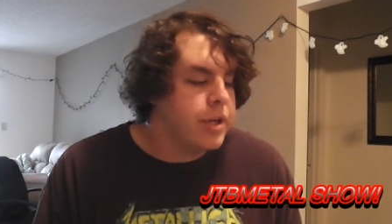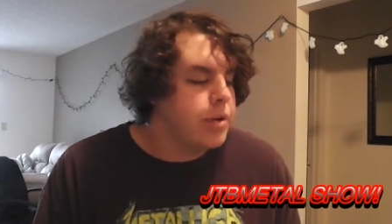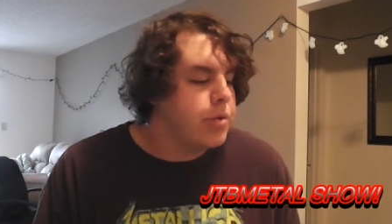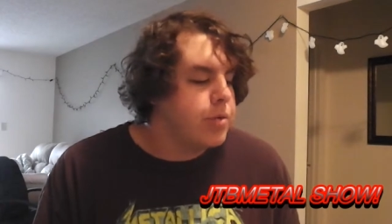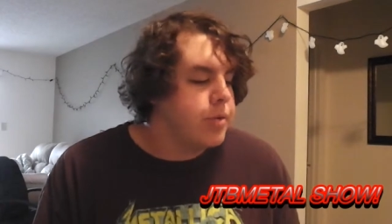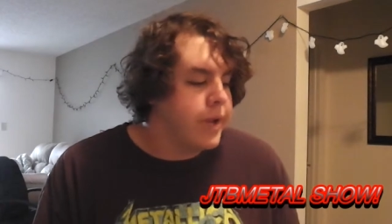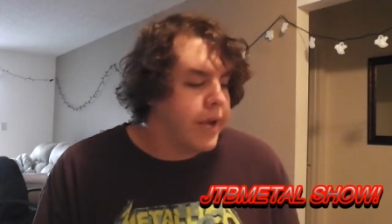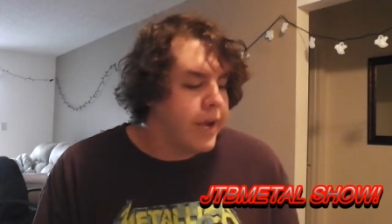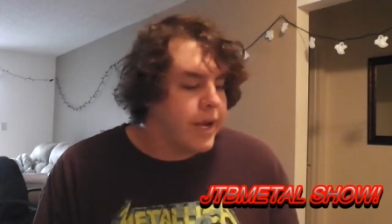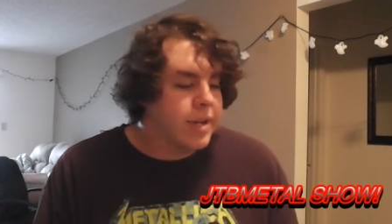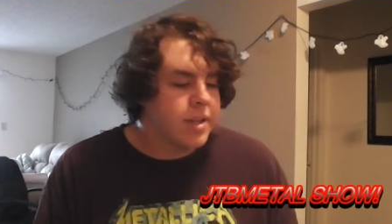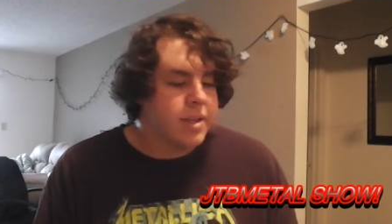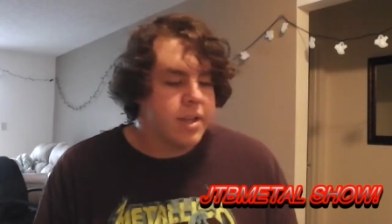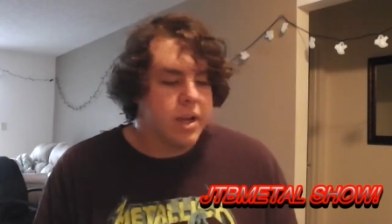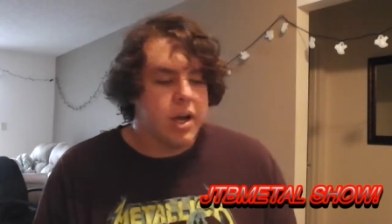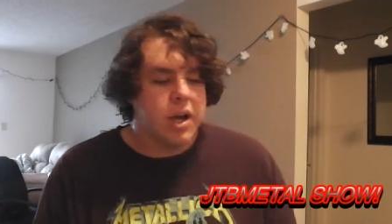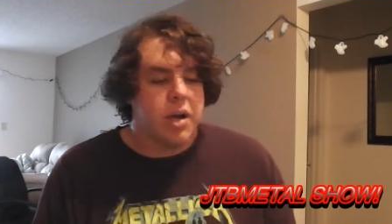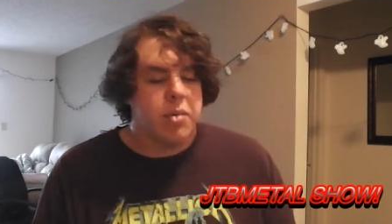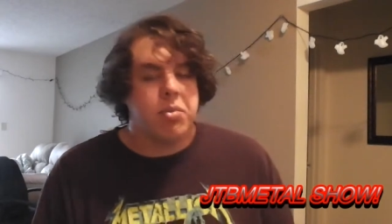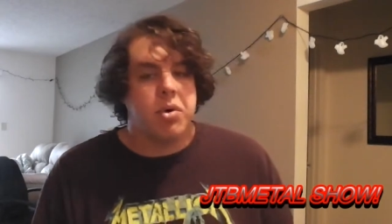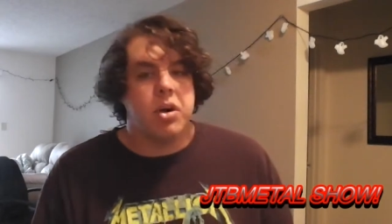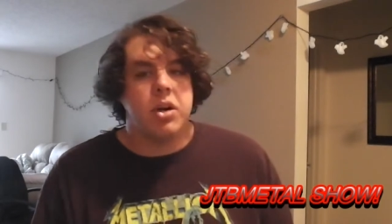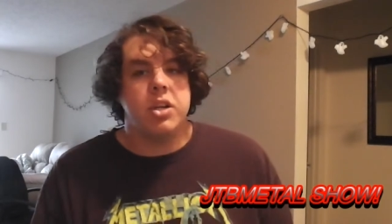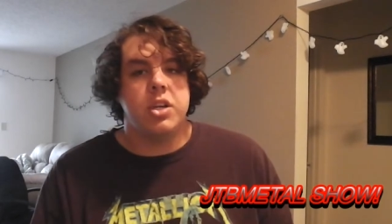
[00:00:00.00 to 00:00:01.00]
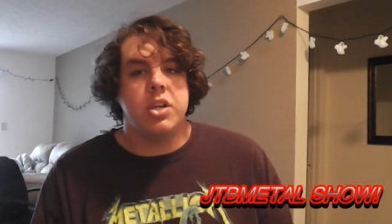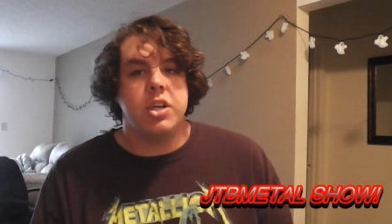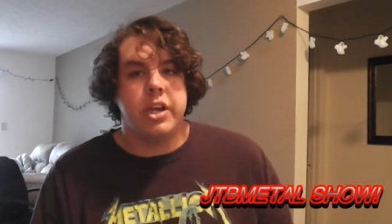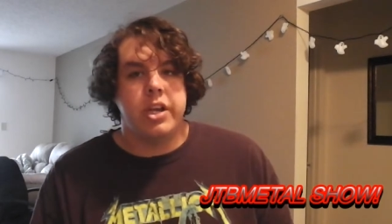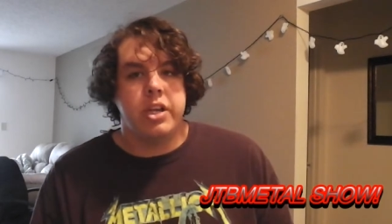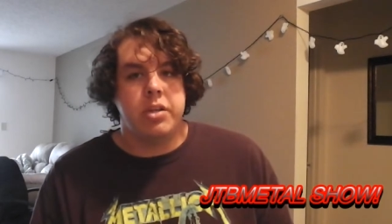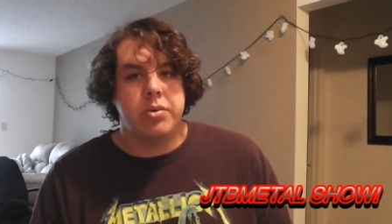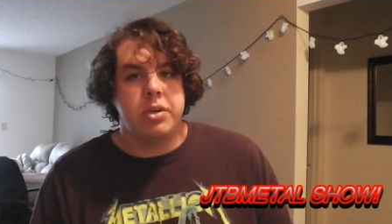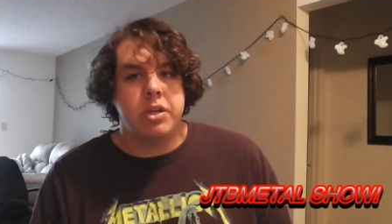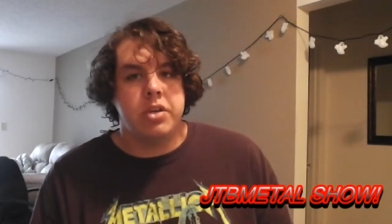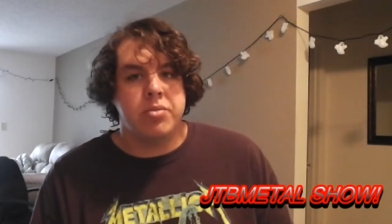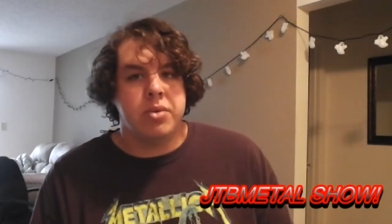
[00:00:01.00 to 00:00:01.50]
you next time on
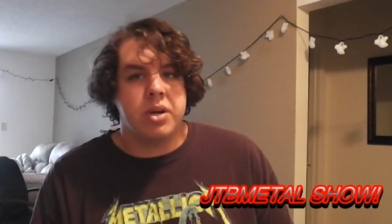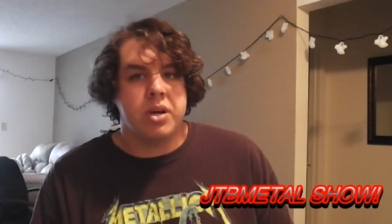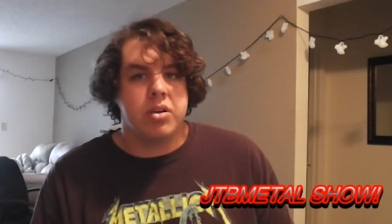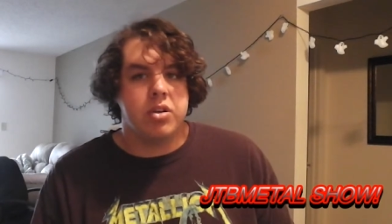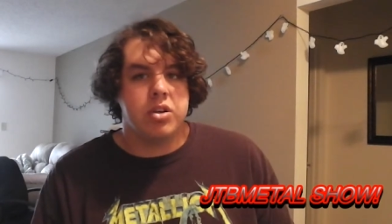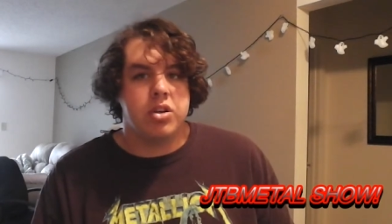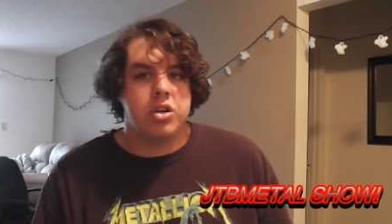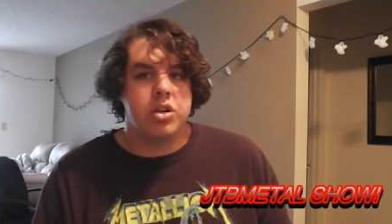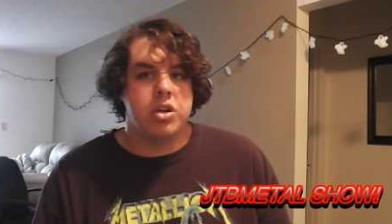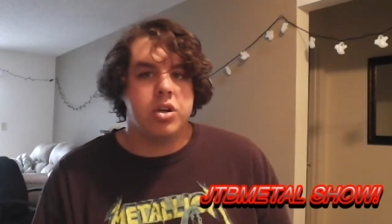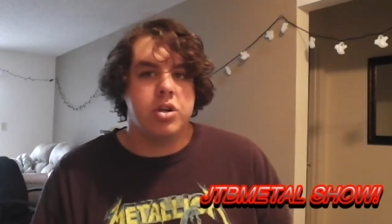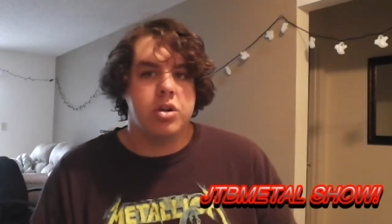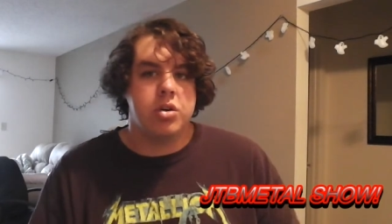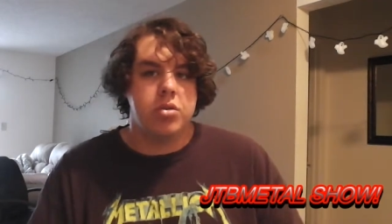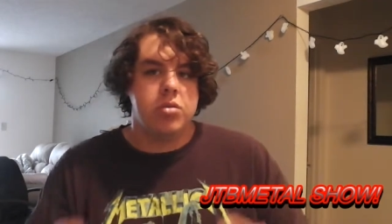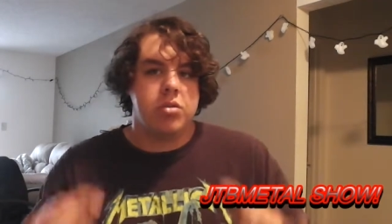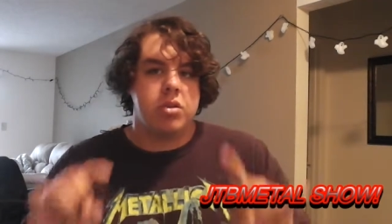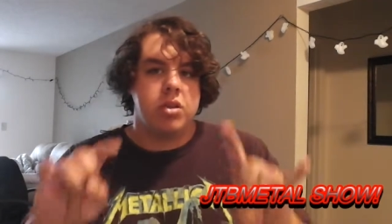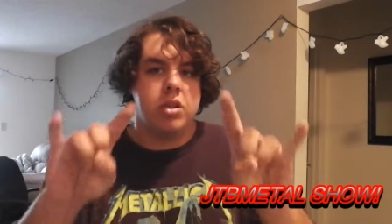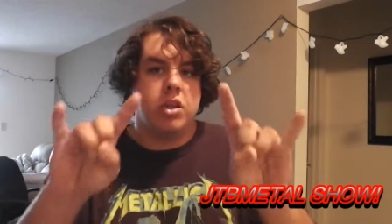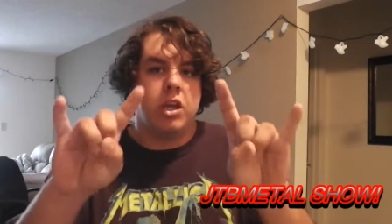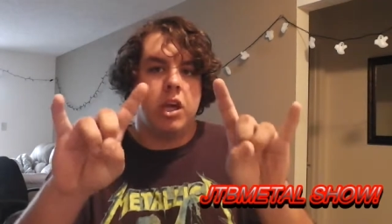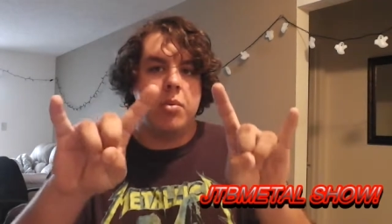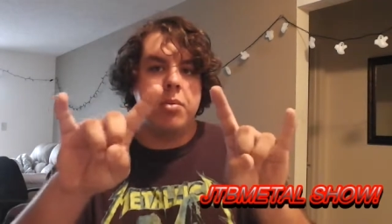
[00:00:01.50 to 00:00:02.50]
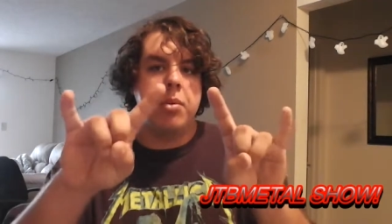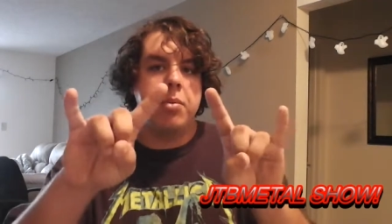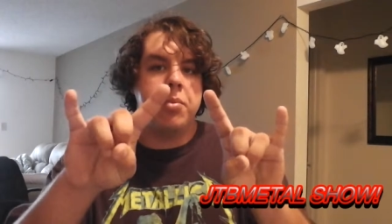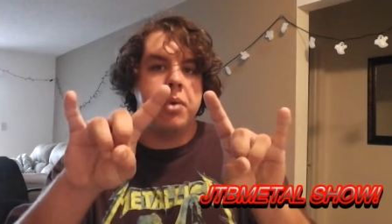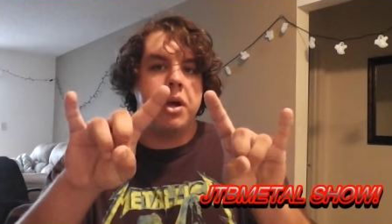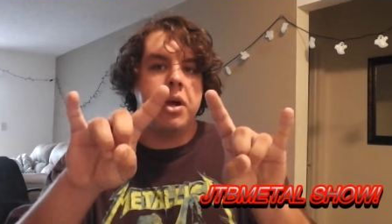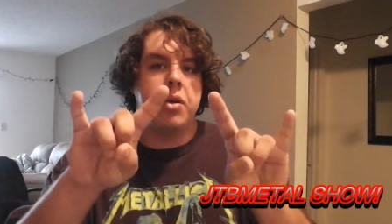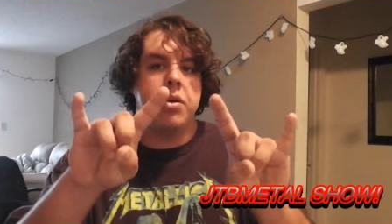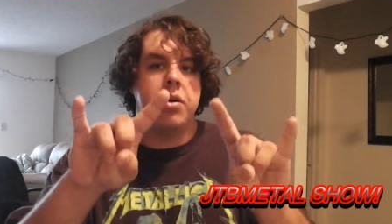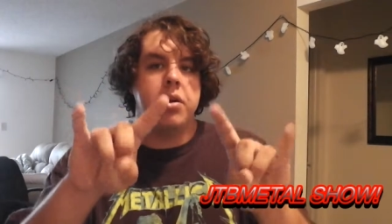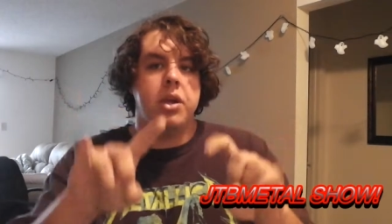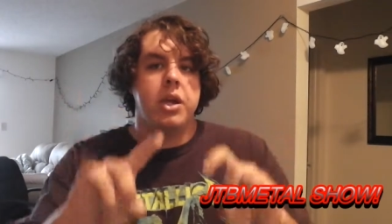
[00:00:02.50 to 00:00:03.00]
JTB's Metal Show. Keep it
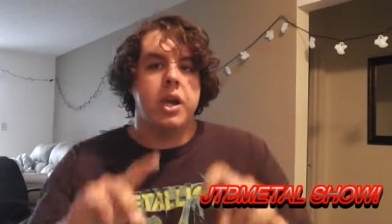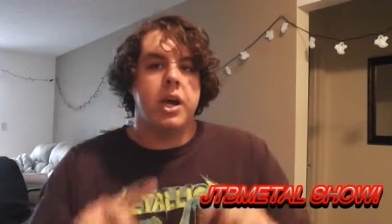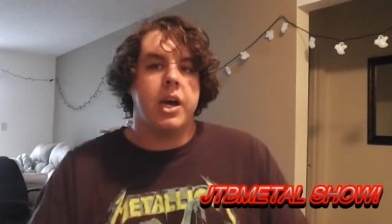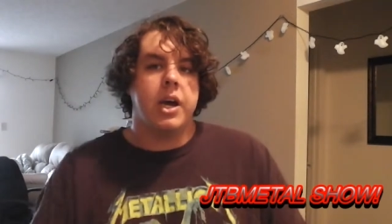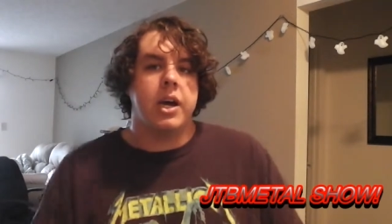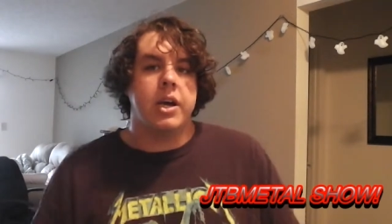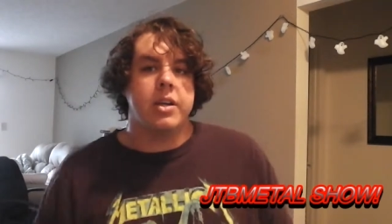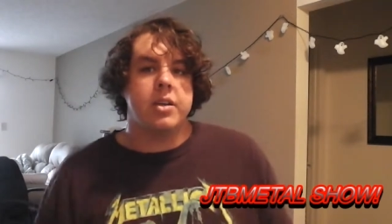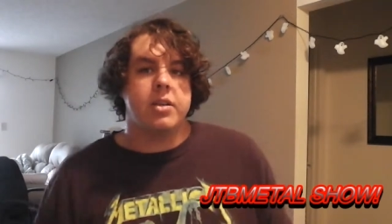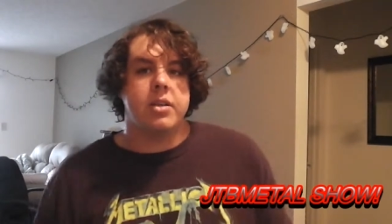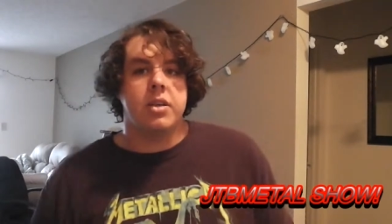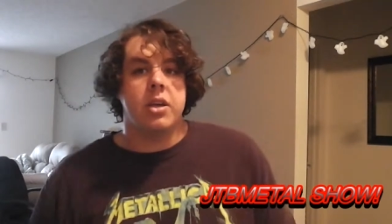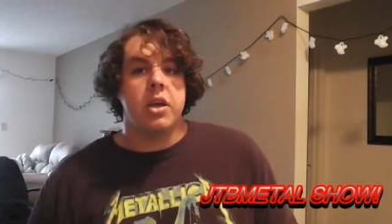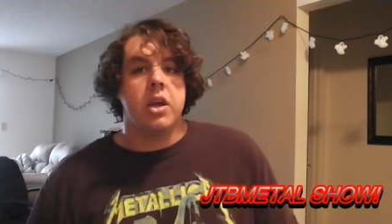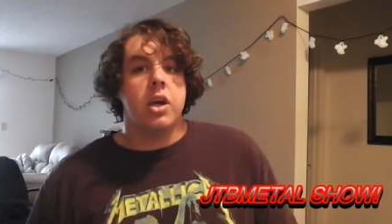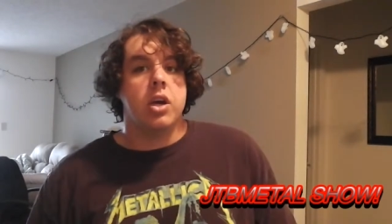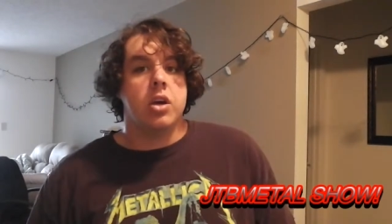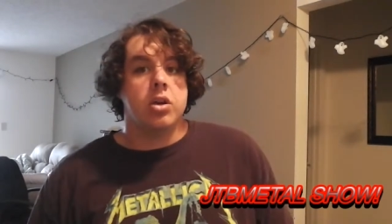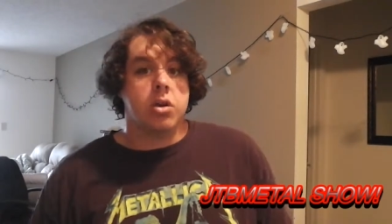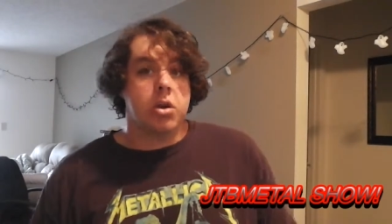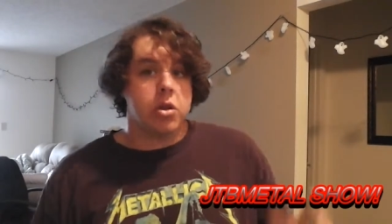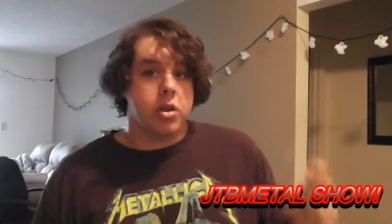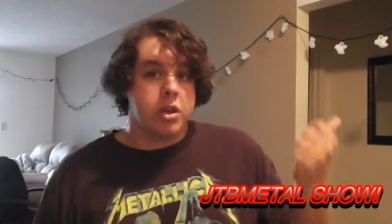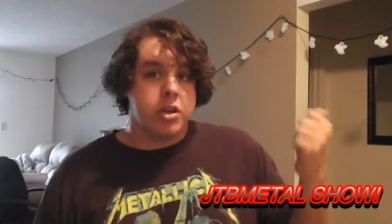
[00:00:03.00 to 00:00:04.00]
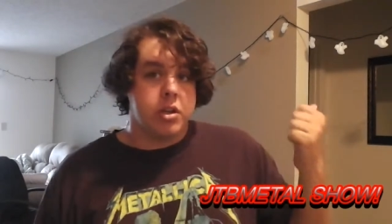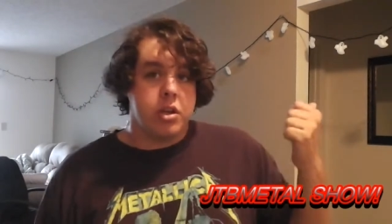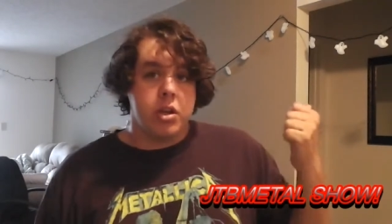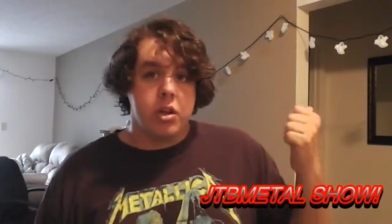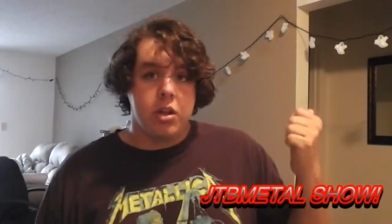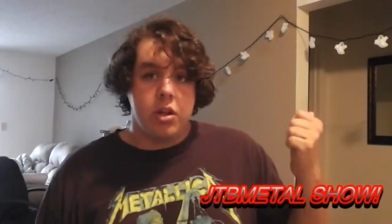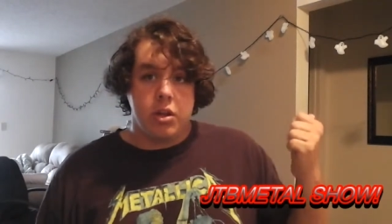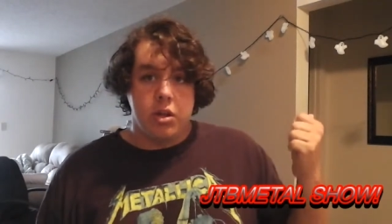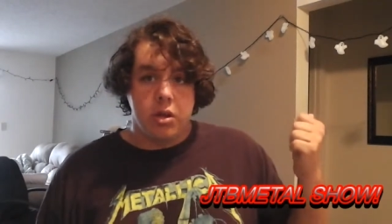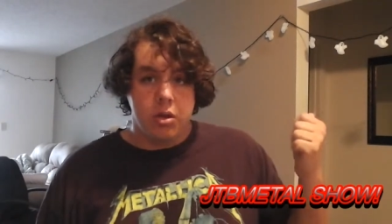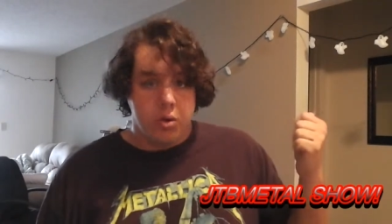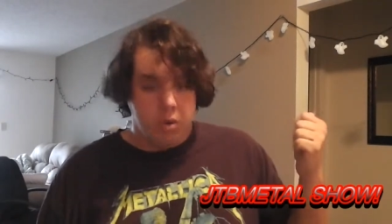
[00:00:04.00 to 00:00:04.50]
metal, you guys. Go listen to
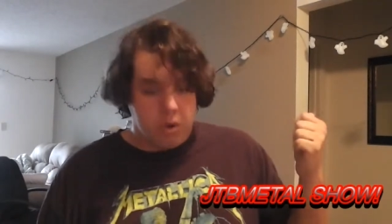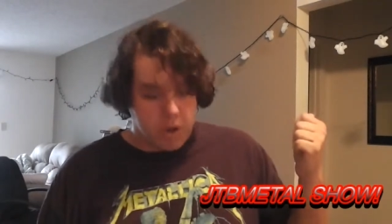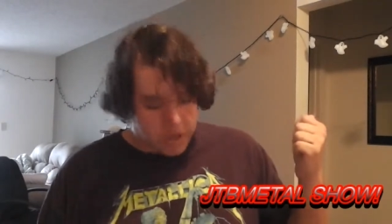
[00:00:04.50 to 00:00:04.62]
the new.